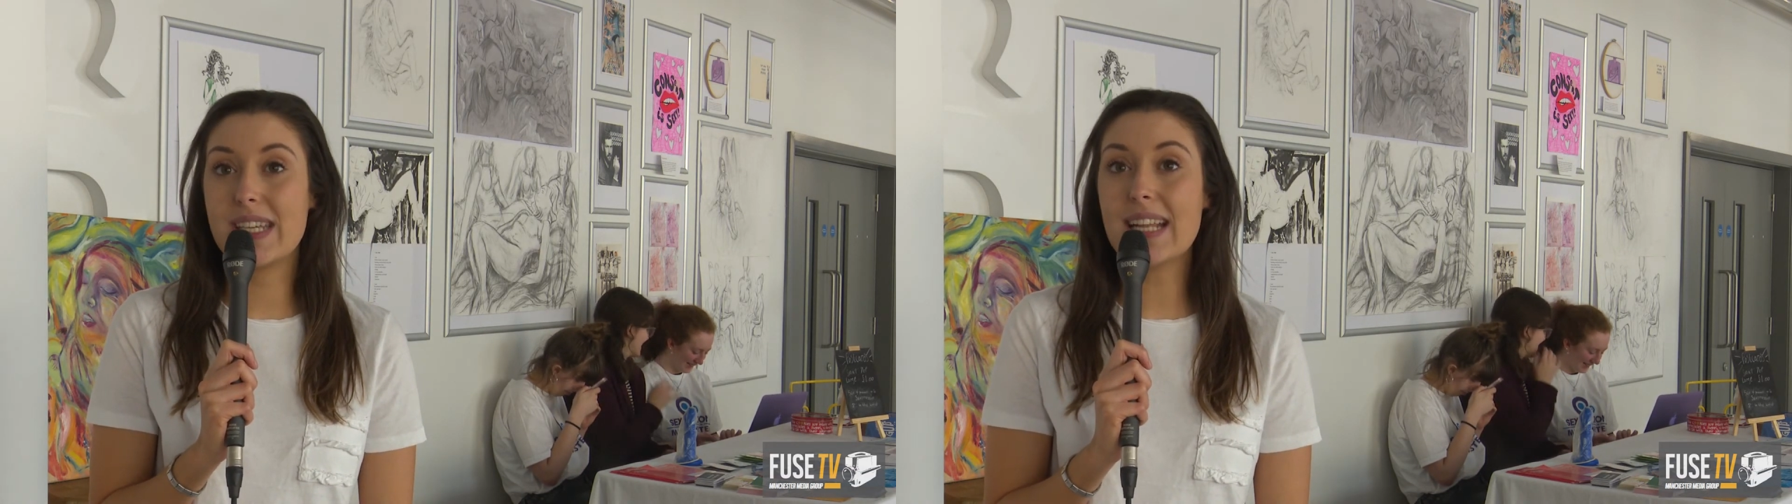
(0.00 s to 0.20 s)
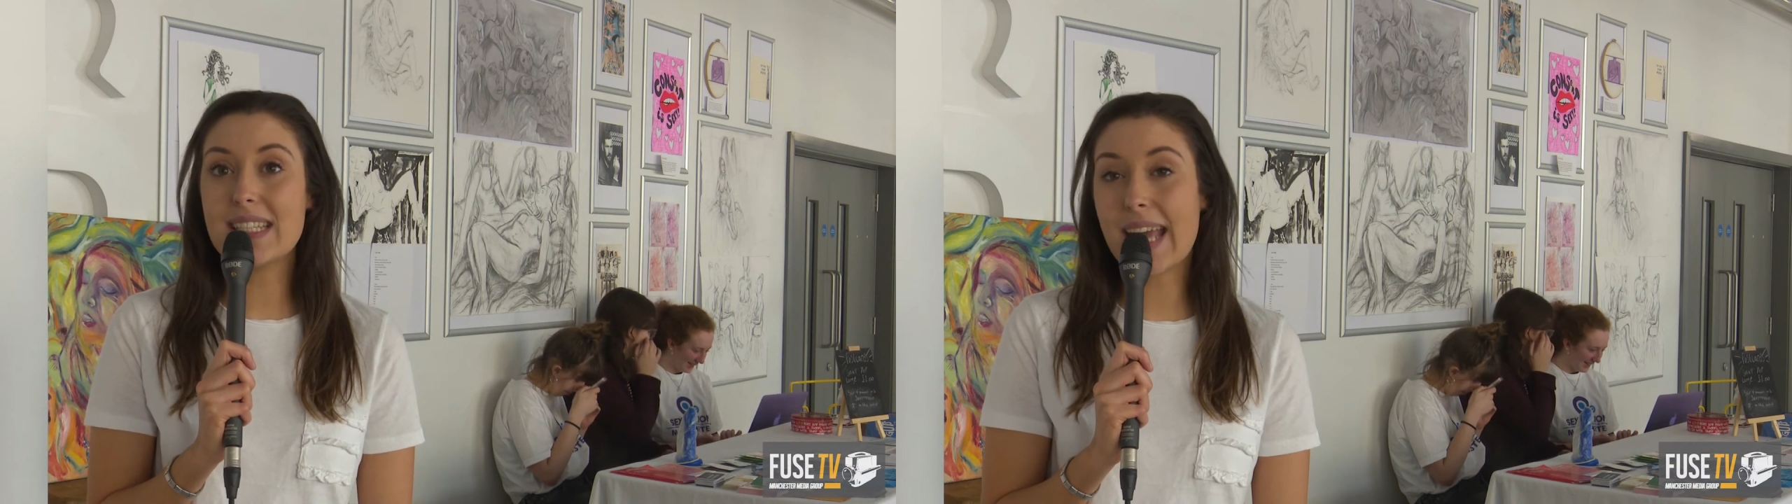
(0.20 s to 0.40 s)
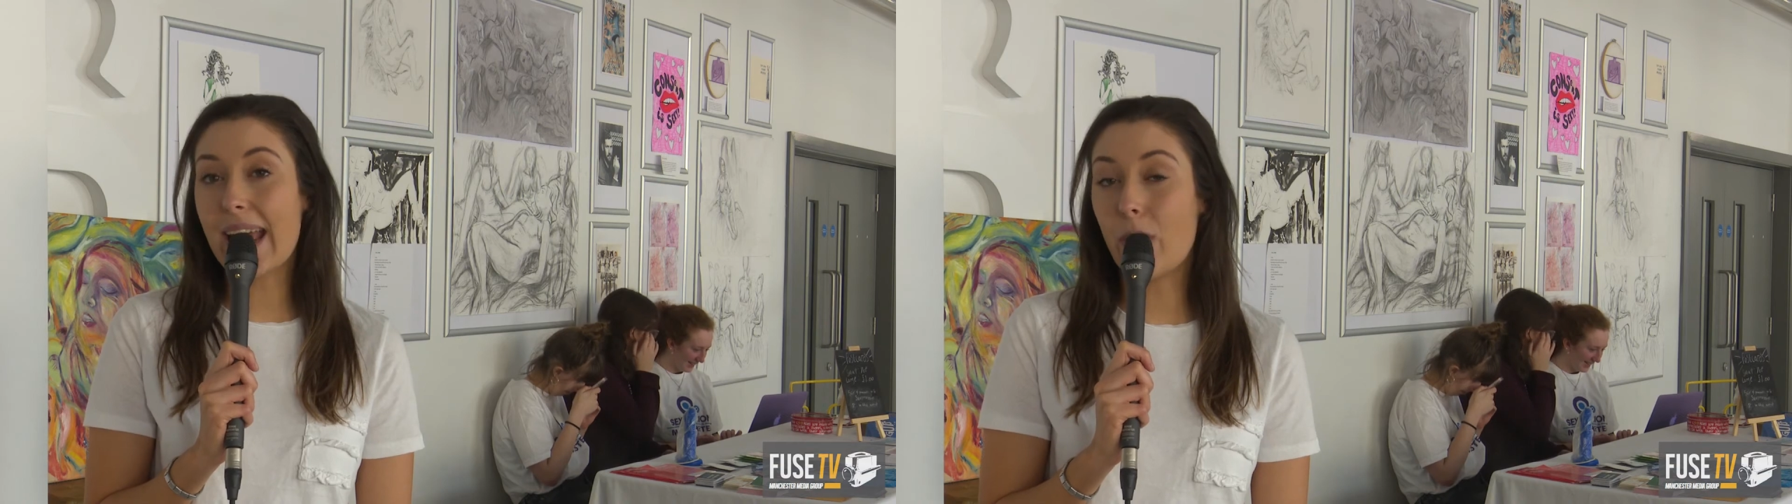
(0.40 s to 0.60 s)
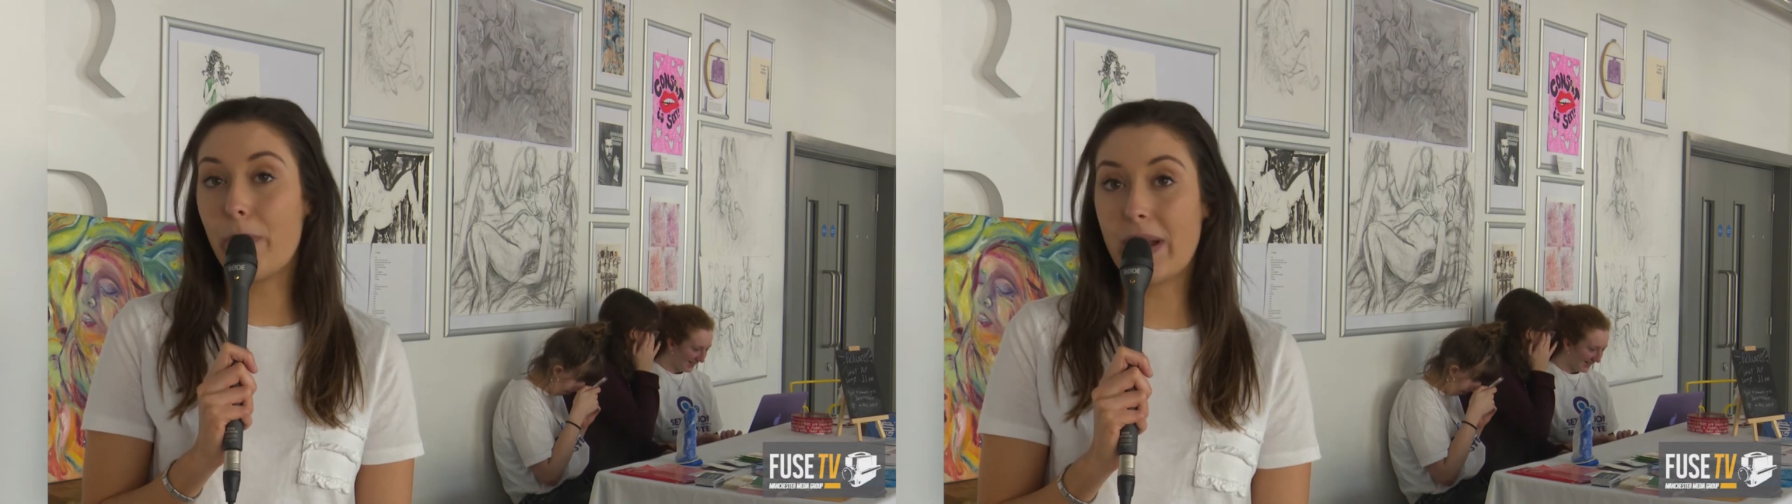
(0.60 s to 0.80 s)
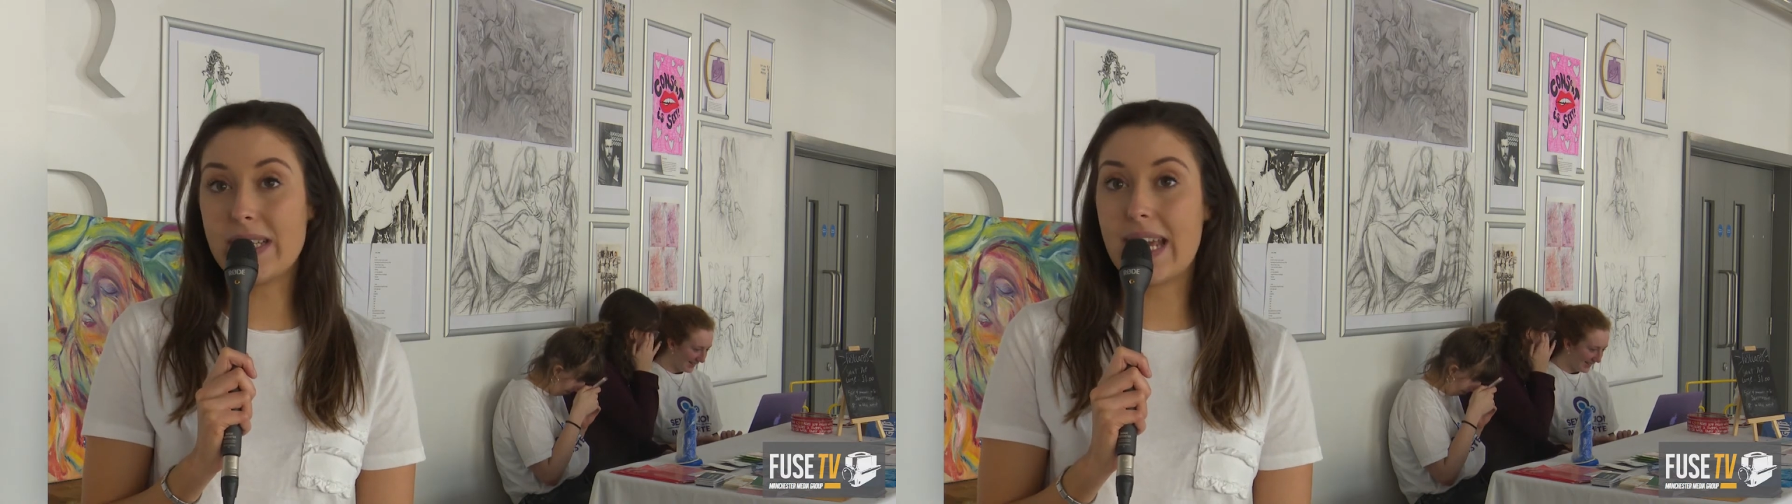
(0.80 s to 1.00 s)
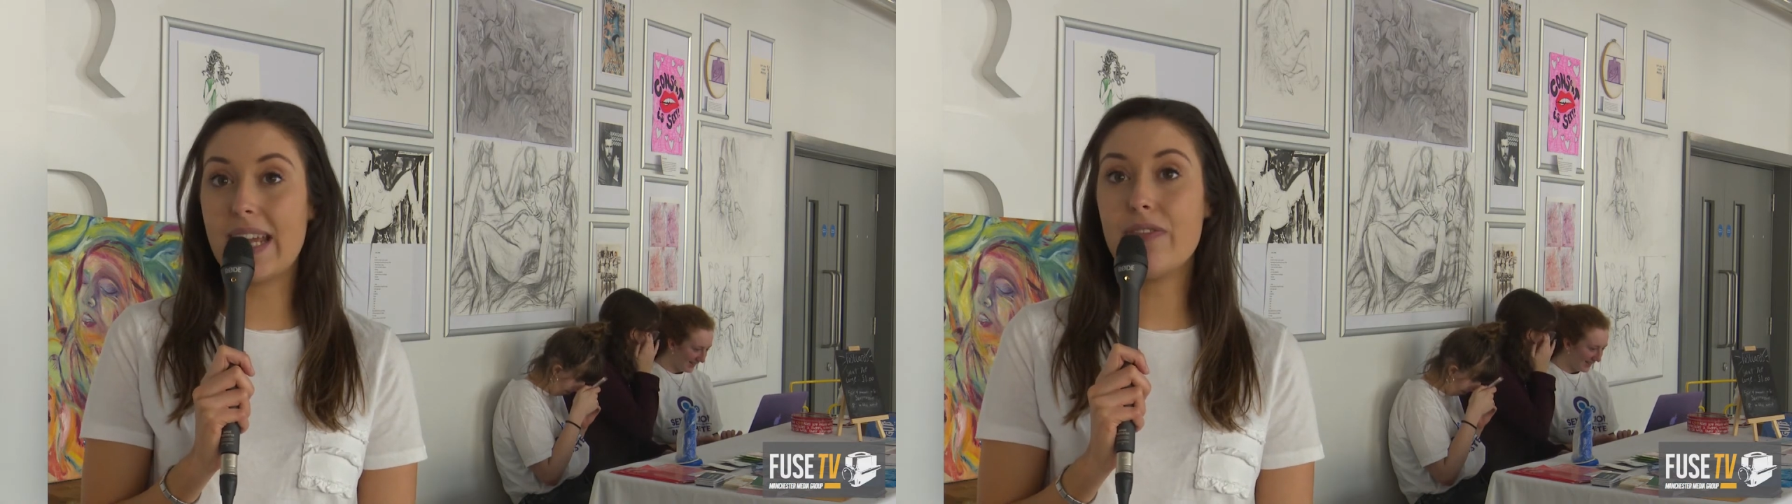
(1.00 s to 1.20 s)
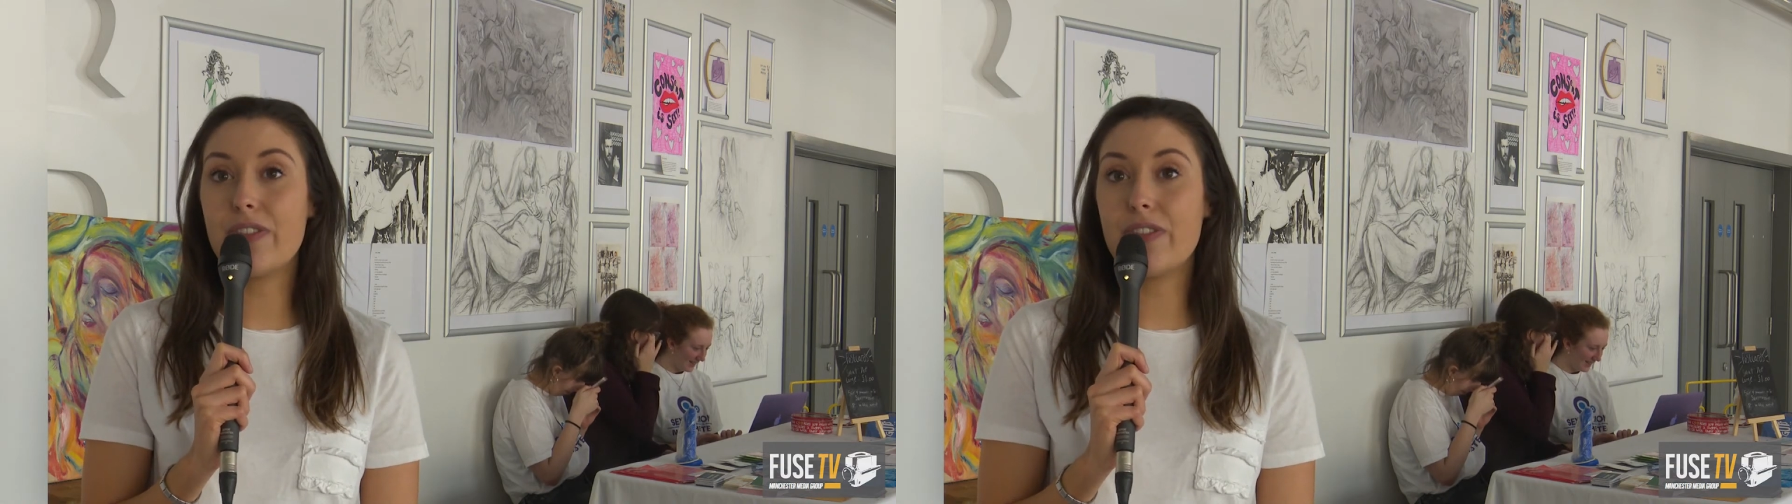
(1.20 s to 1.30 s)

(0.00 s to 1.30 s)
yet again on Monday